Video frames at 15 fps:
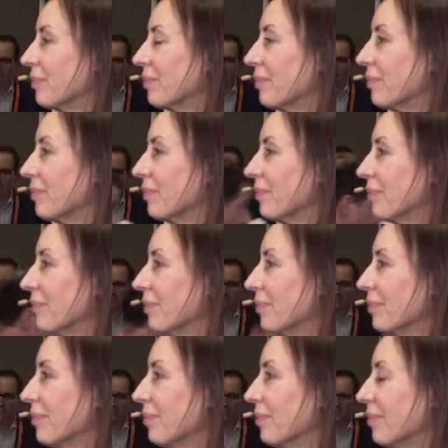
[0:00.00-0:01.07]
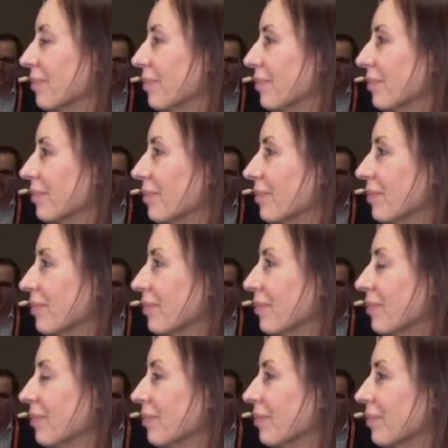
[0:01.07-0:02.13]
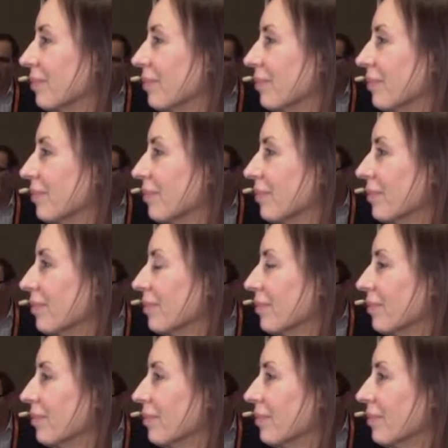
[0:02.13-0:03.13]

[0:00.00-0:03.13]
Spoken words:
(silent)